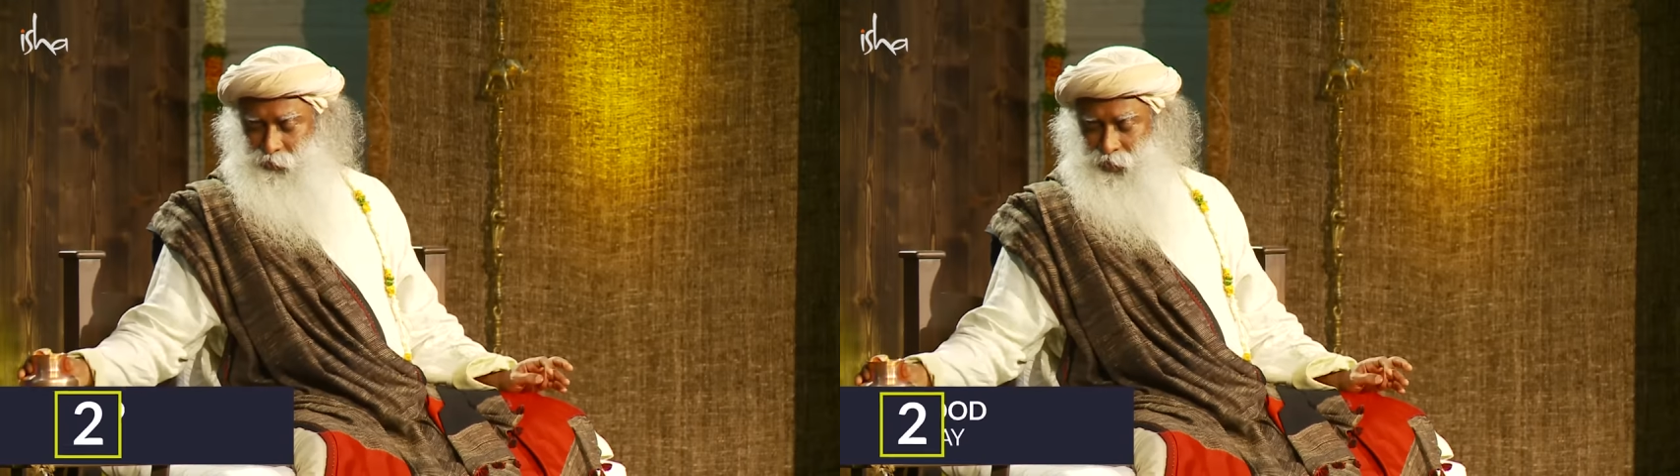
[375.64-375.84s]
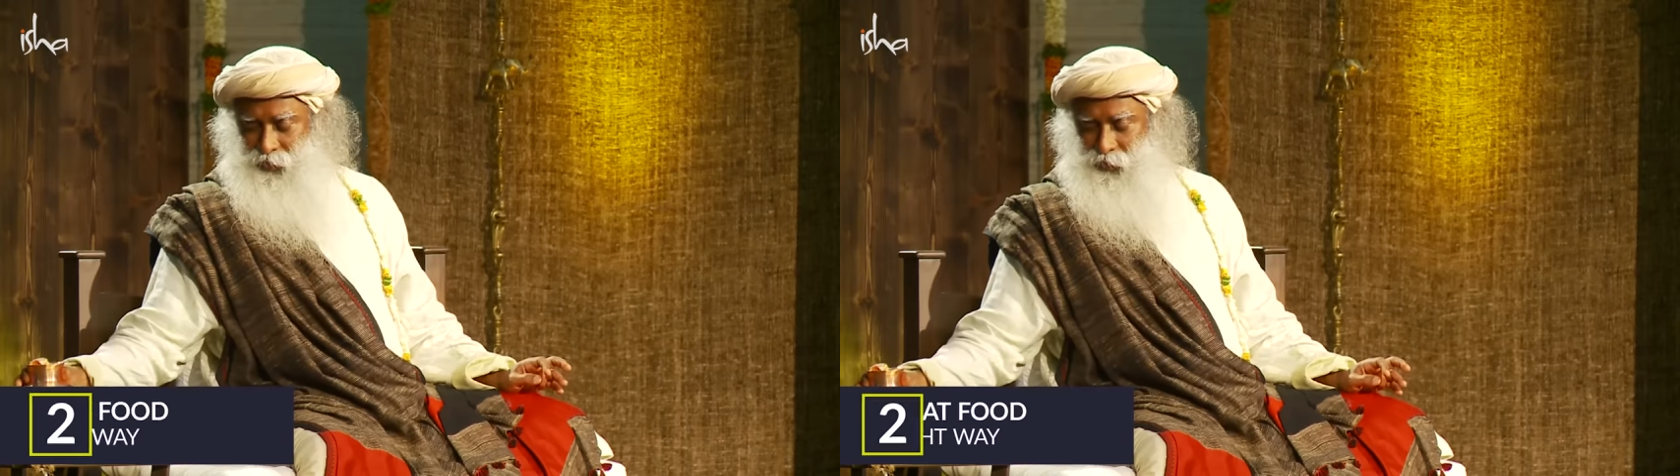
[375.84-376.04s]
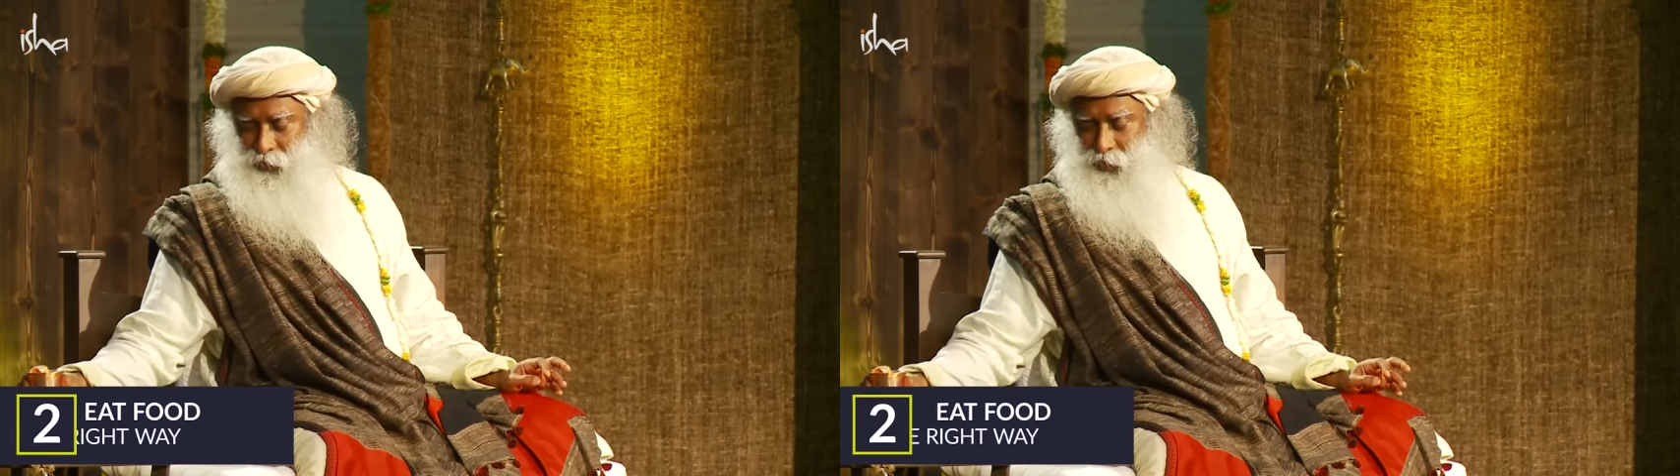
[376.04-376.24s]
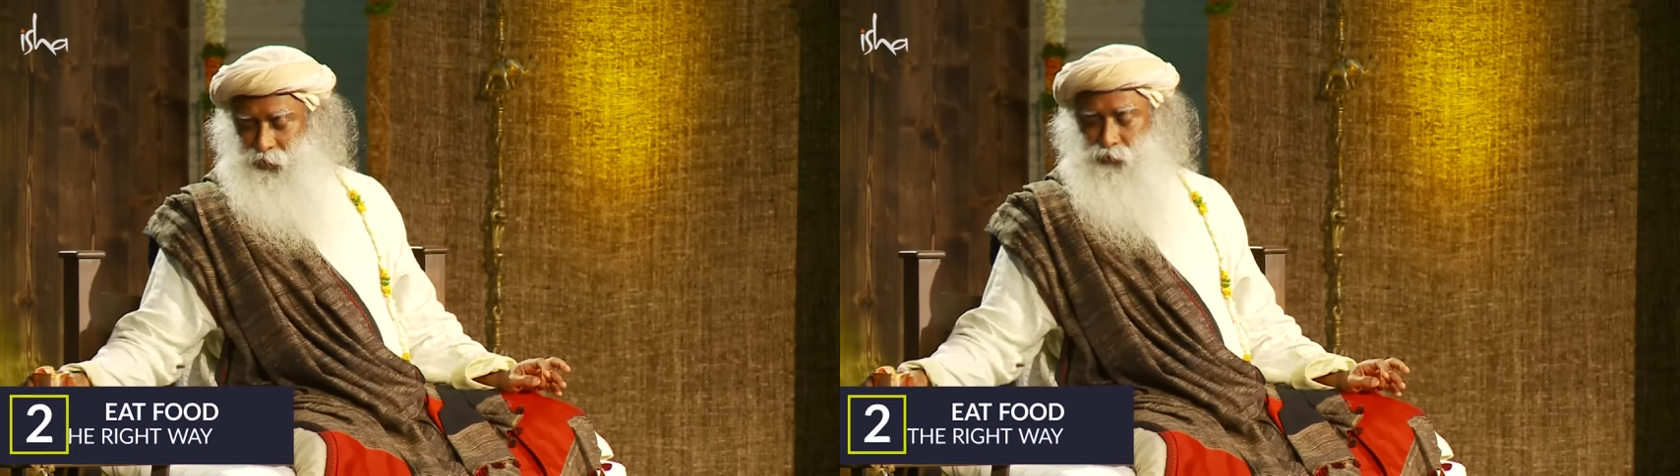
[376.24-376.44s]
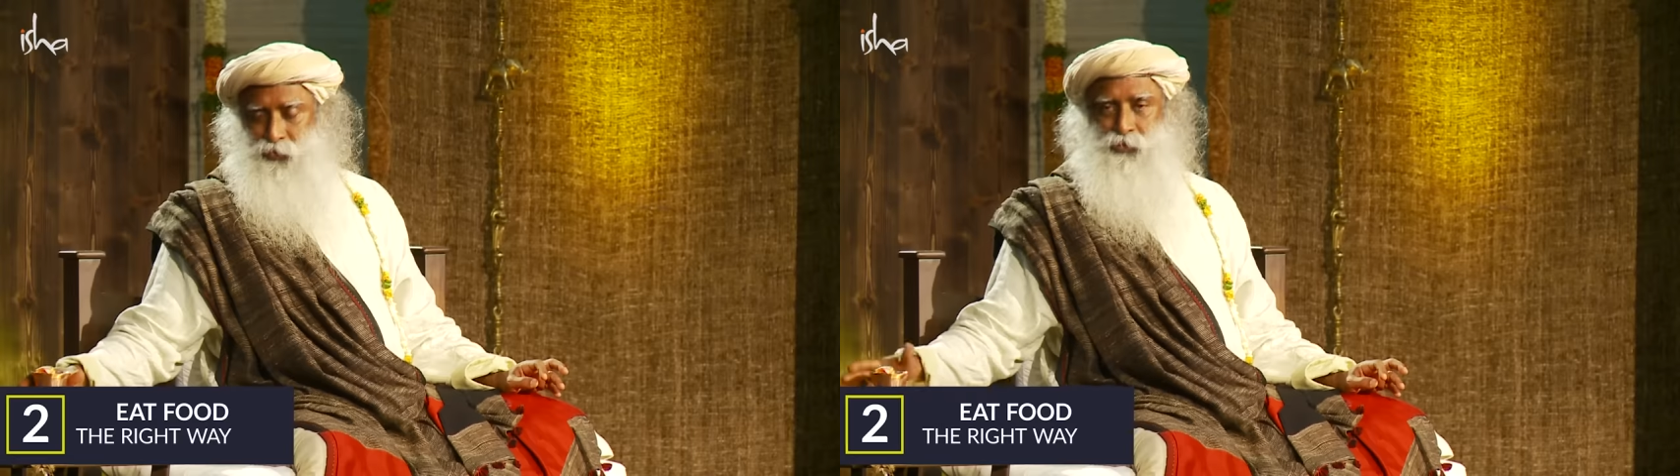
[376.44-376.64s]
Next thing is
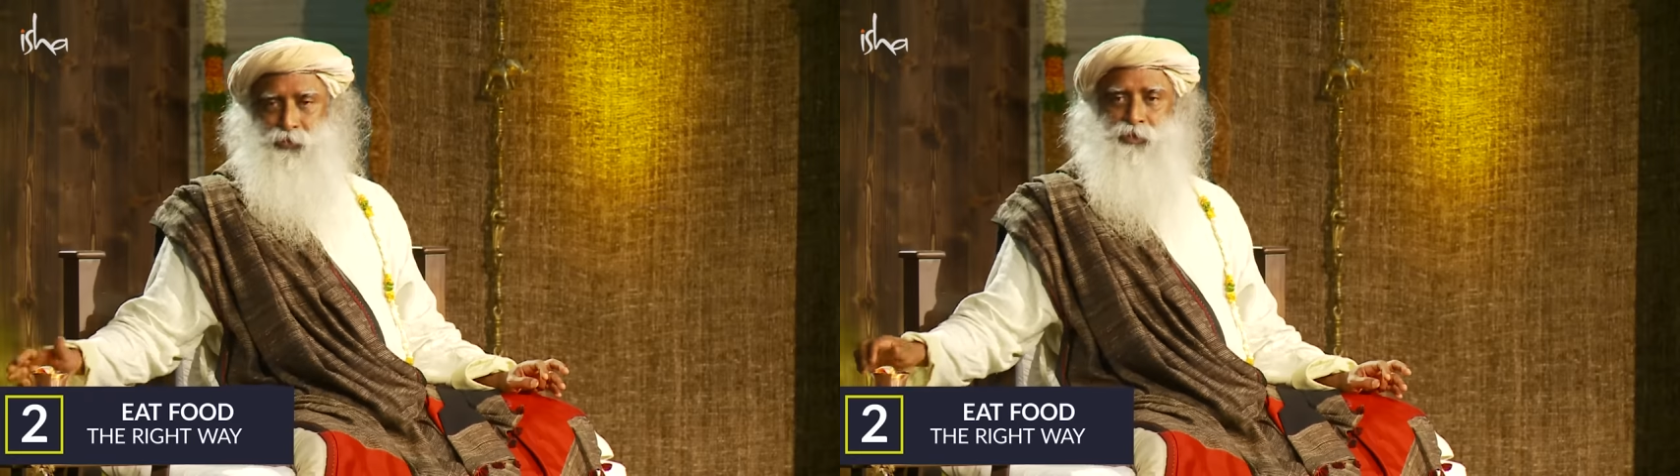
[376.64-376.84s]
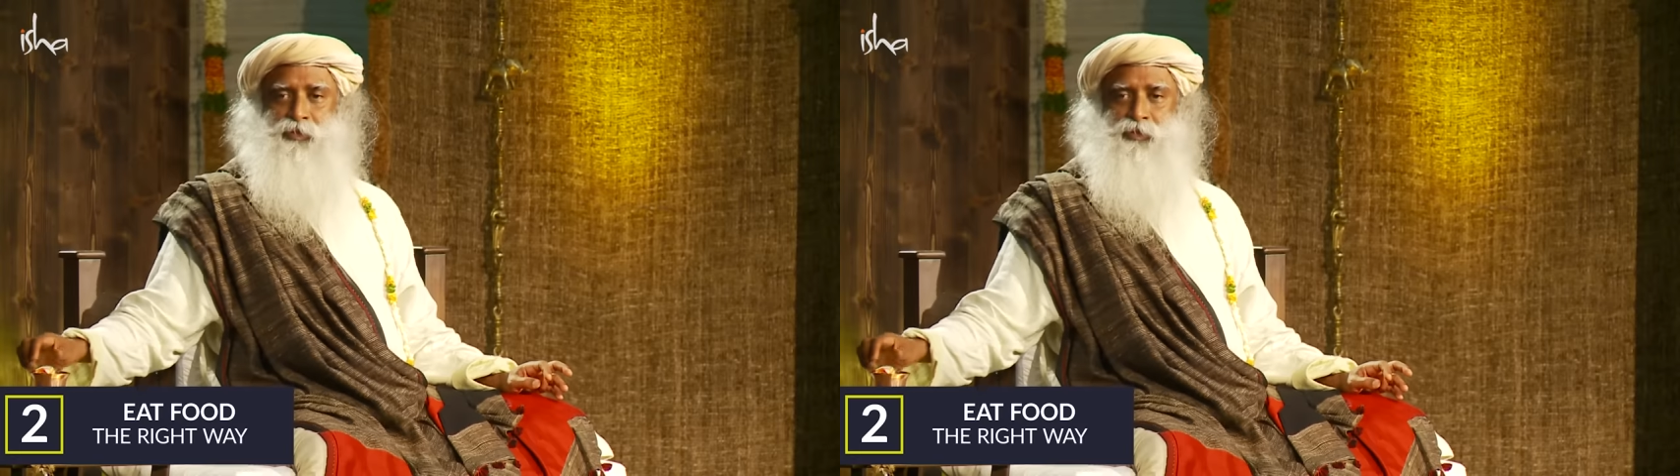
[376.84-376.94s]
food